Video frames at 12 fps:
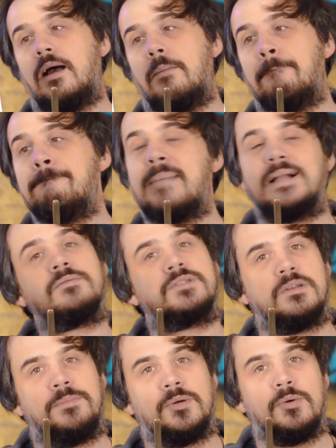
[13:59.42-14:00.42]

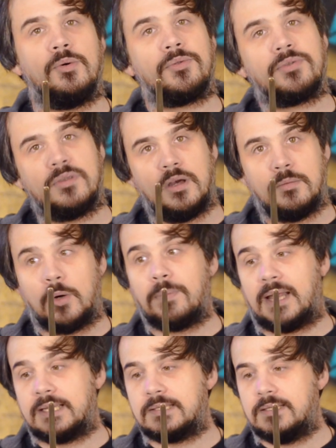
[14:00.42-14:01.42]
meltable thermal
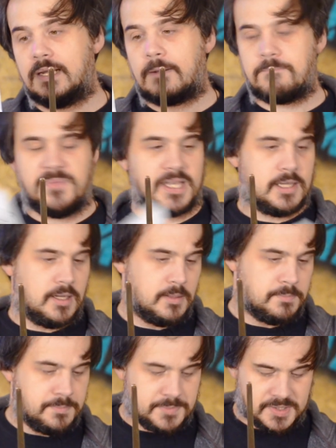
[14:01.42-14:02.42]
plastic. It
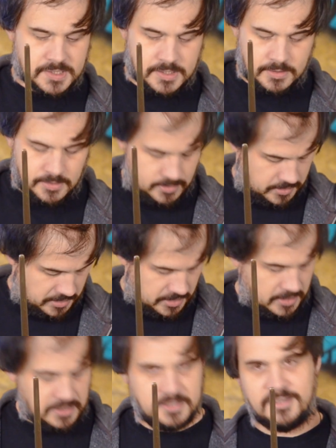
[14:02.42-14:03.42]
comes...
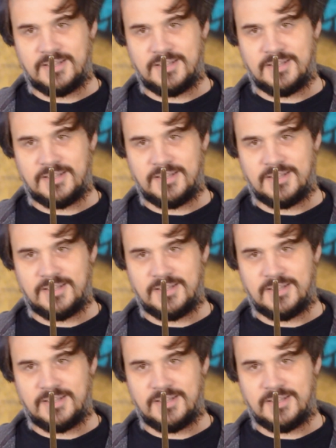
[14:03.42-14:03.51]
Oh,